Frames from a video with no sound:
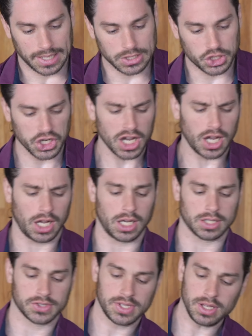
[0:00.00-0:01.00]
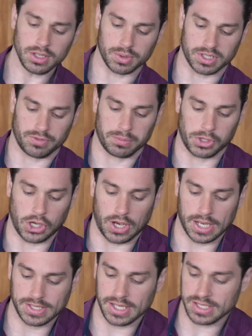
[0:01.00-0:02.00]
Charles, another question from a
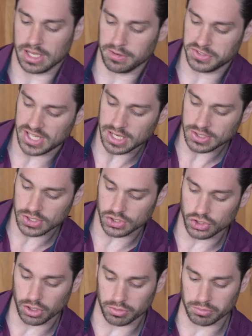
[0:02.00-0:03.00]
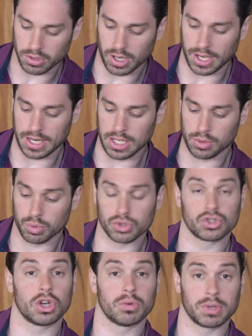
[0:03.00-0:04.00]
guy, says, if sex is not right
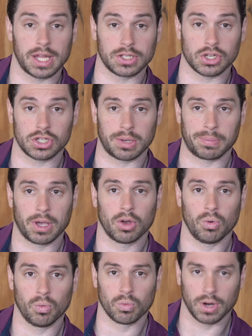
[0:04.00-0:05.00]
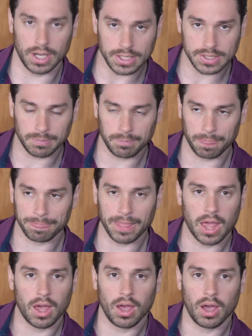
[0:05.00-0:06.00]
equals no relationship, right?
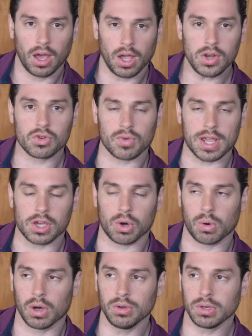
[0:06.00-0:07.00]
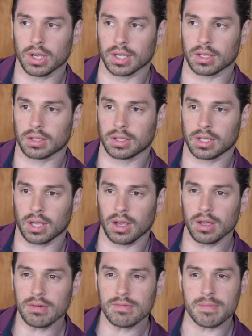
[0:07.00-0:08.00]
I had a great quote. I
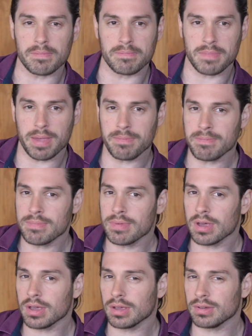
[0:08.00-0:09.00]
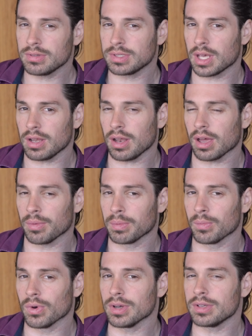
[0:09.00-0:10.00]
can't remember who said it. I
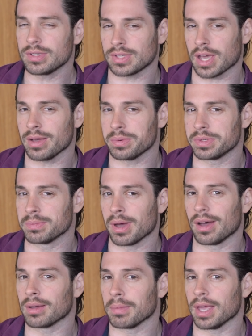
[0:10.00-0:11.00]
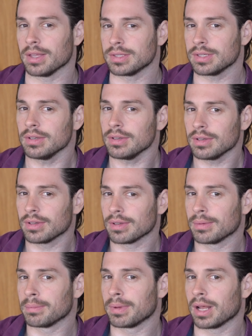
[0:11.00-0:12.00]
want to say it was Mark Manson,
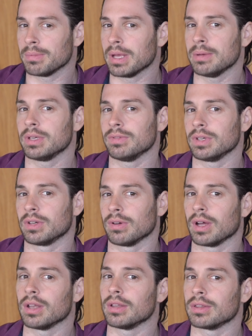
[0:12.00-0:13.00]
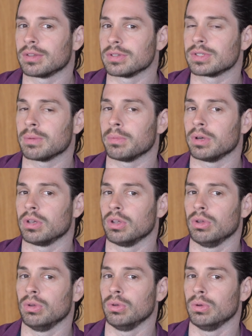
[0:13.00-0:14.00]
but I may be giving credit to someone
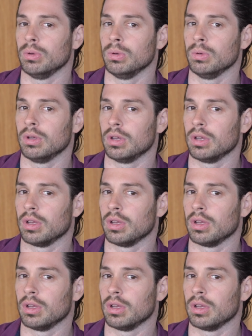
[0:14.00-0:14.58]
who...